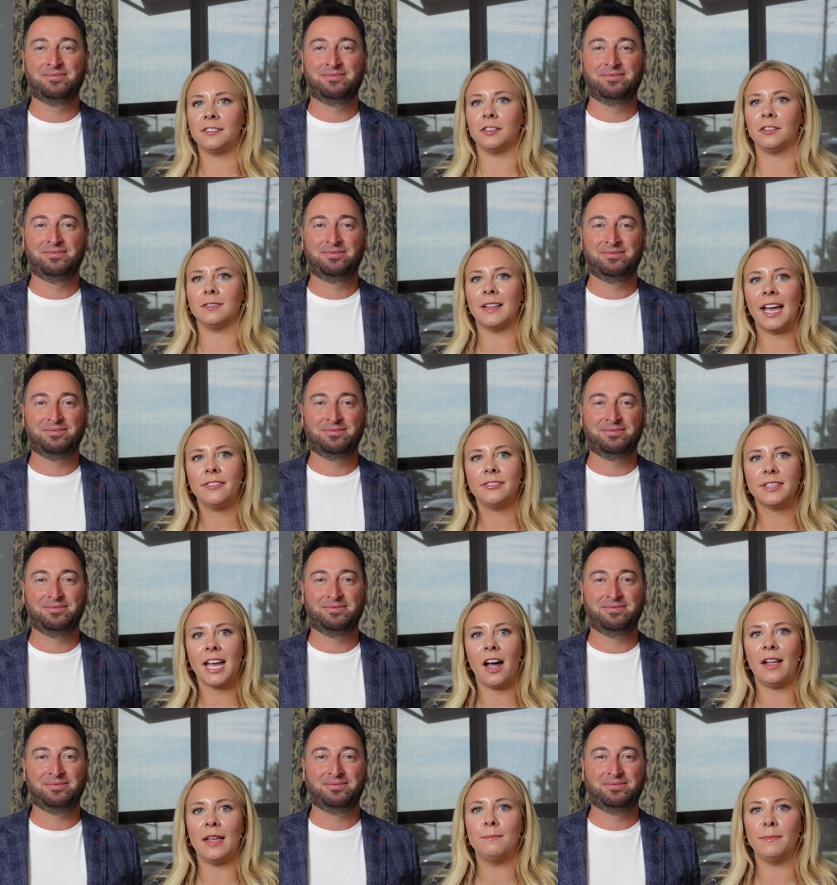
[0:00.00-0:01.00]
Speaker 1: their
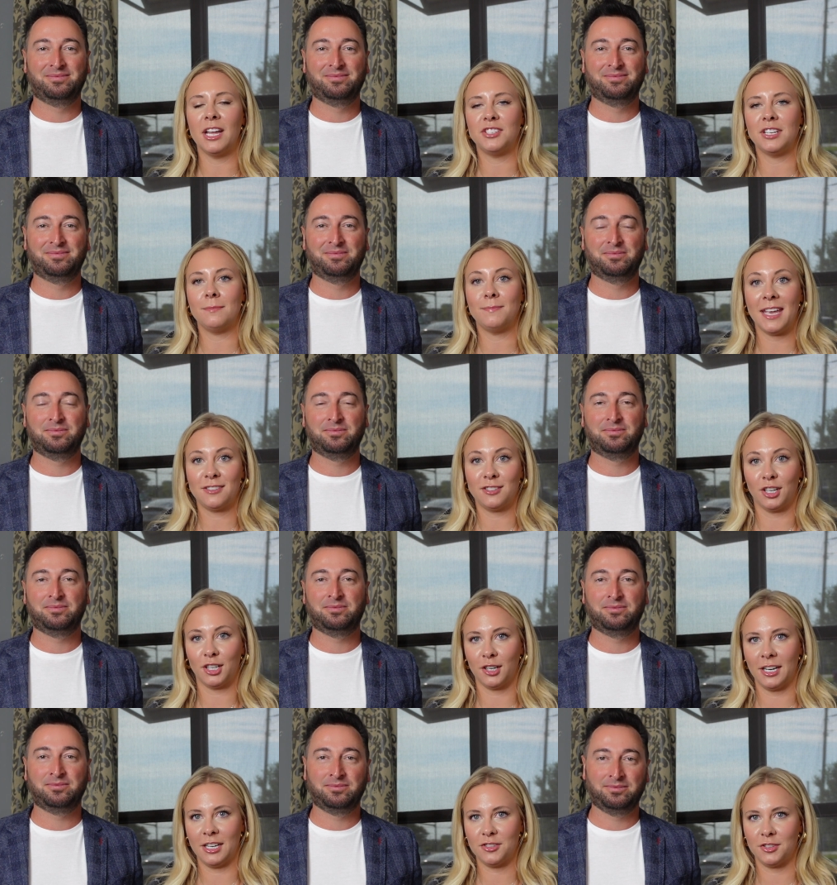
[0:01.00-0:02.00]
lifestyle and budget based on
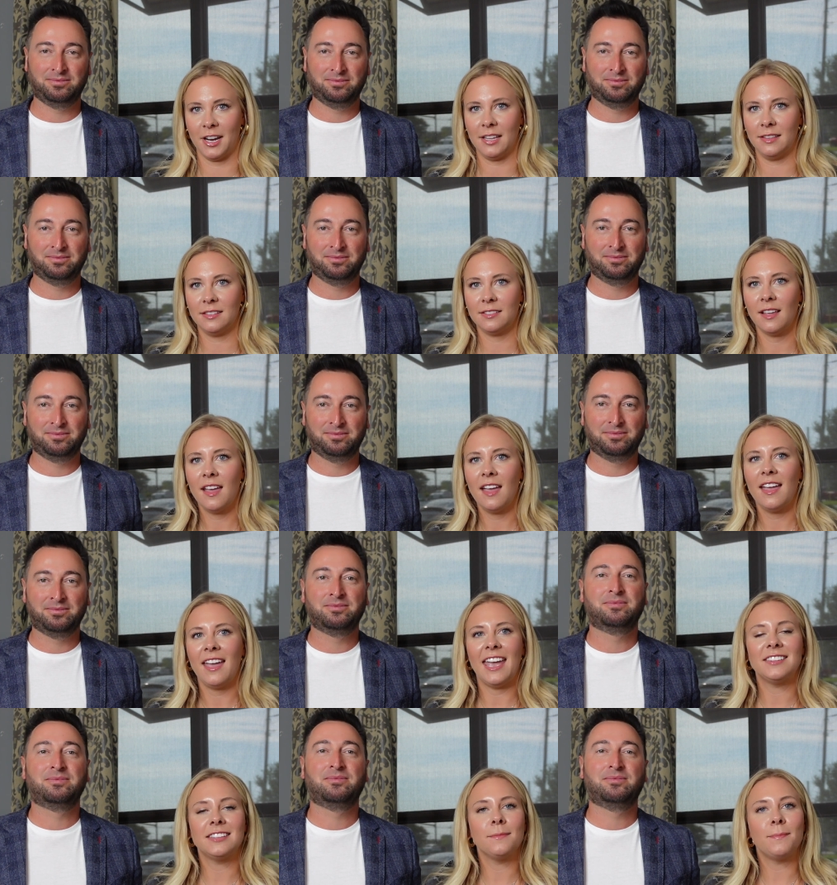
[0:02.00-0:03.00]
current trends.
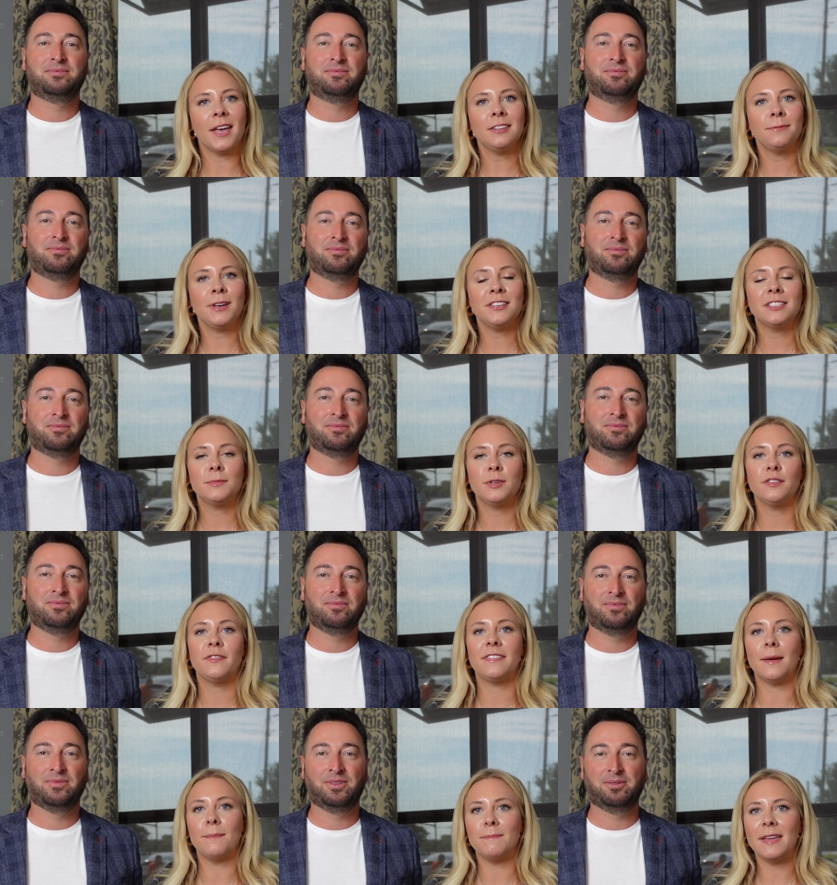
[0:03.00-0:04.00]
It's the best place to
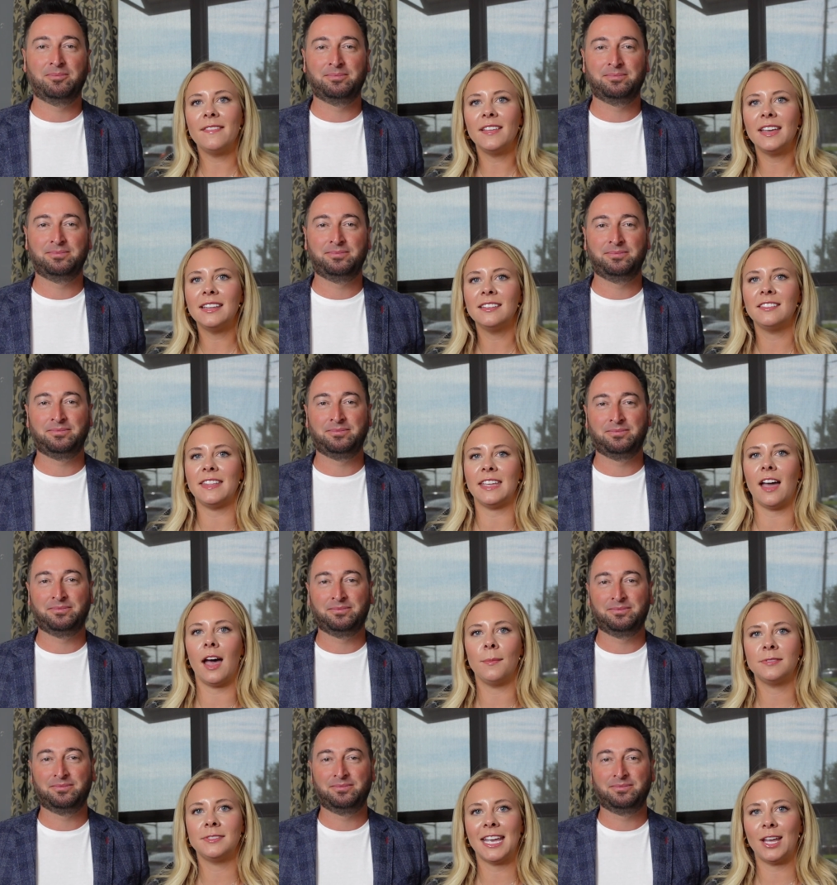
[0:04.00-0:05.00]
move the Midlands, the
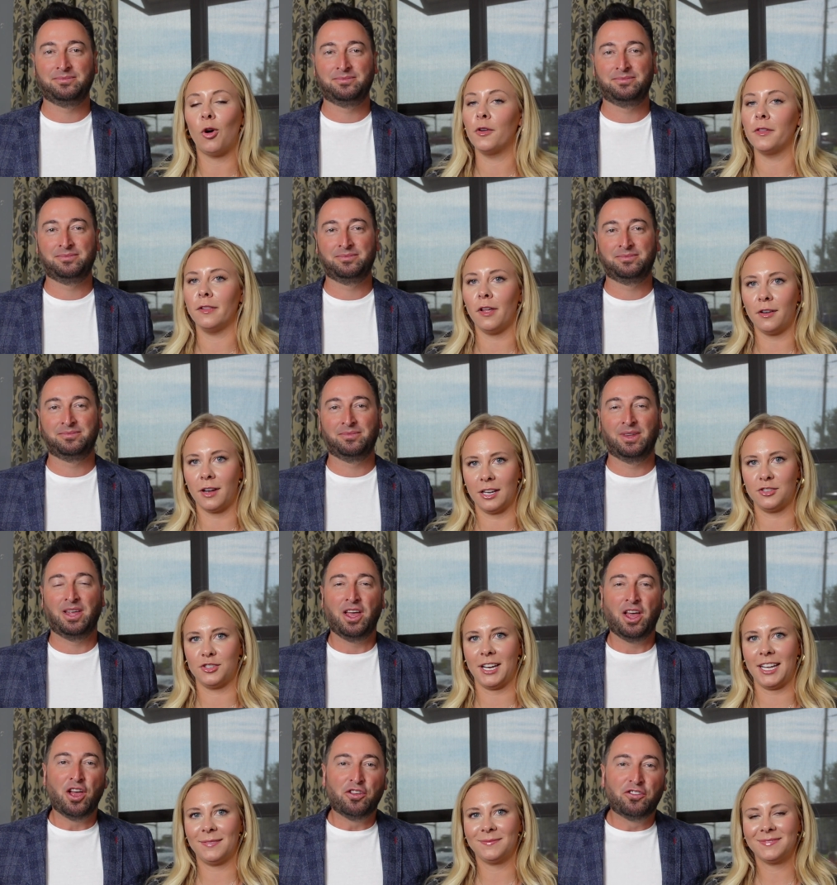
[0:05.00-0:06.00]
Upstate, or the Low
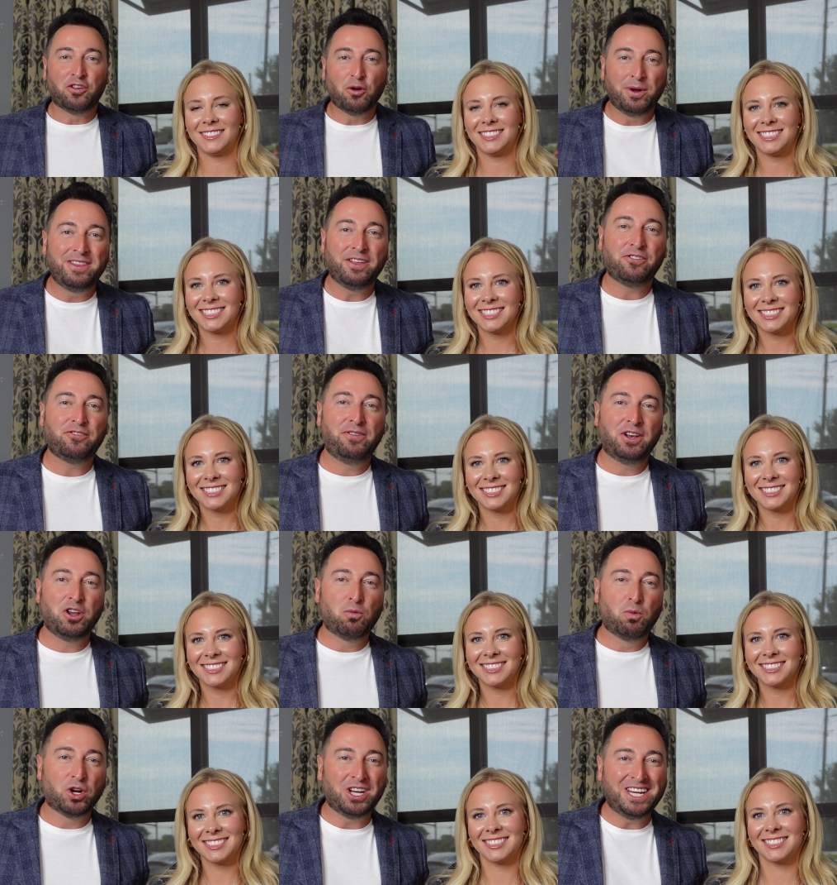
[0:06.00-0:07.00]
Country.
Speaker 2: So in this
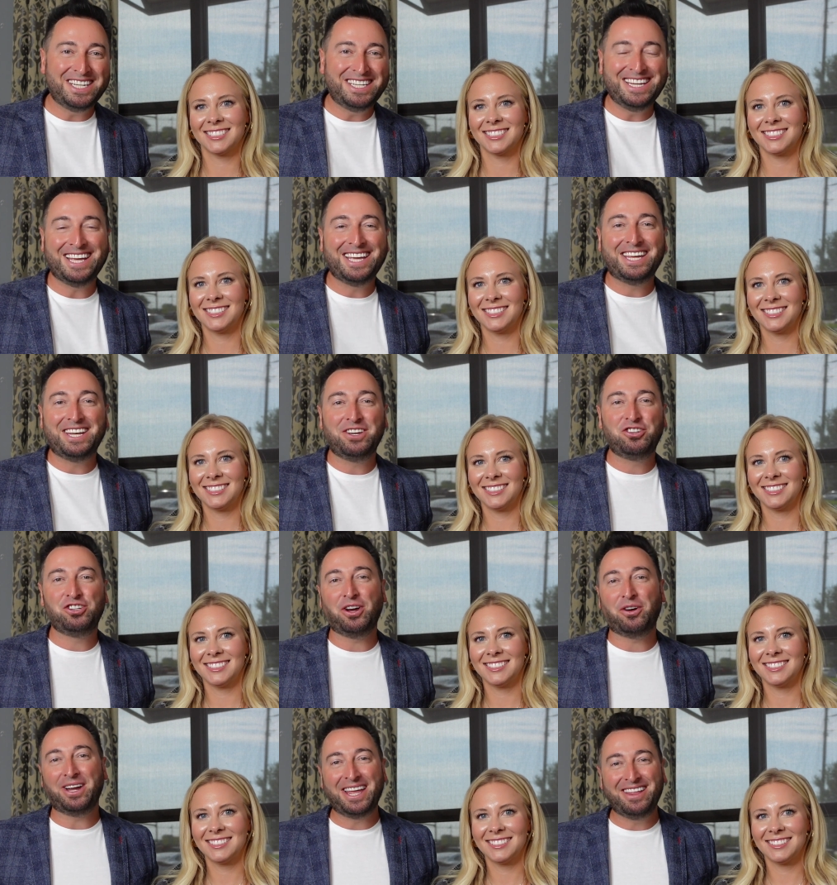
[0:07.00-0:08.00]
video, we're going to dig in and
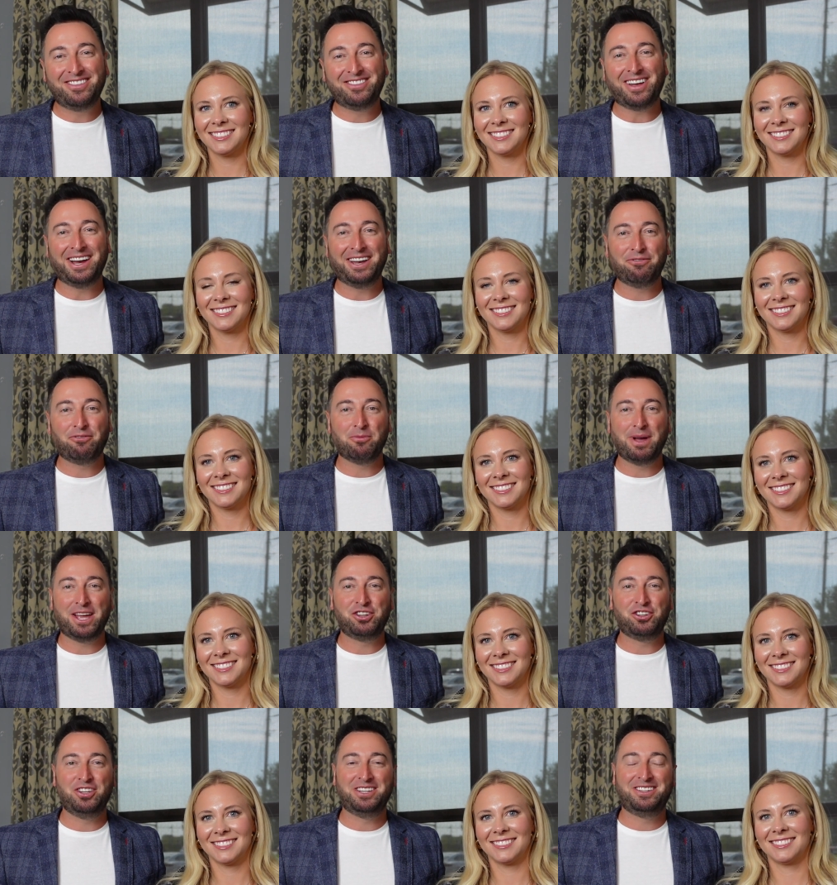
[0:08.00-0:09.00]
share inside
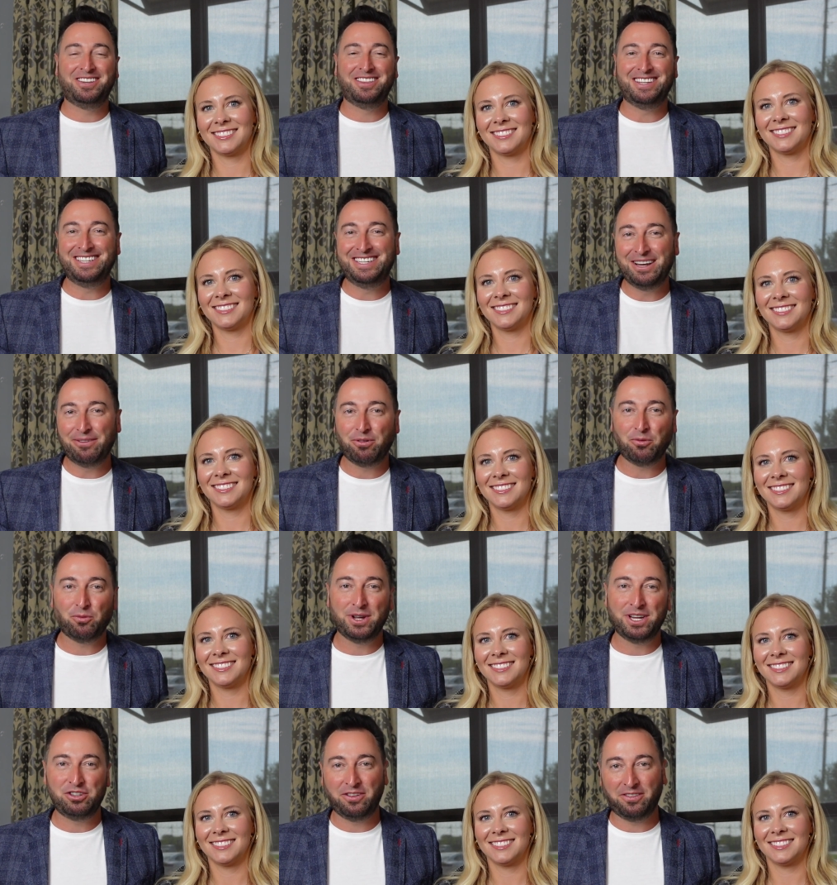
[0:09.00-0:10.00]
information into the different
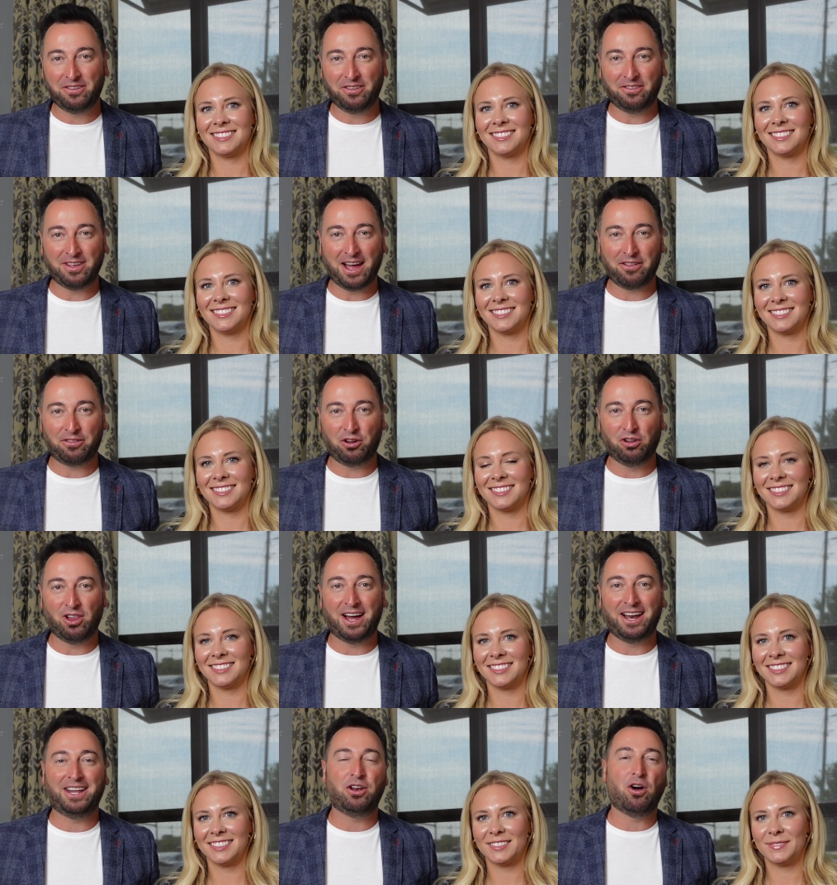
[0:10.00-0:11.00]
regions in South
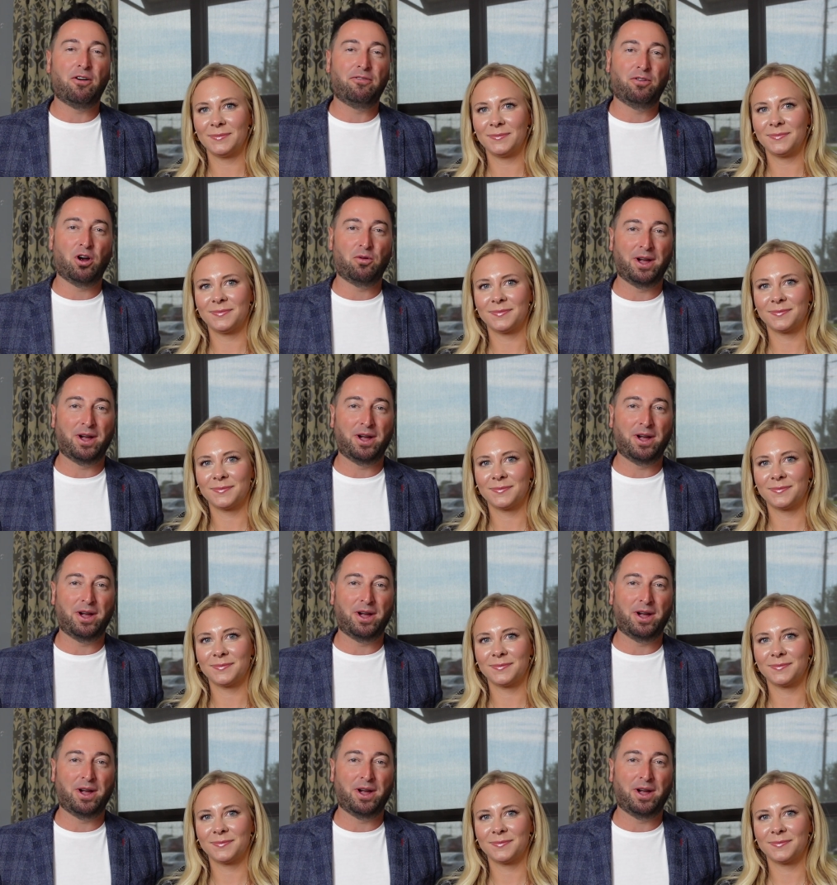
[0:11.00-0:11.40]
Carolina and offer our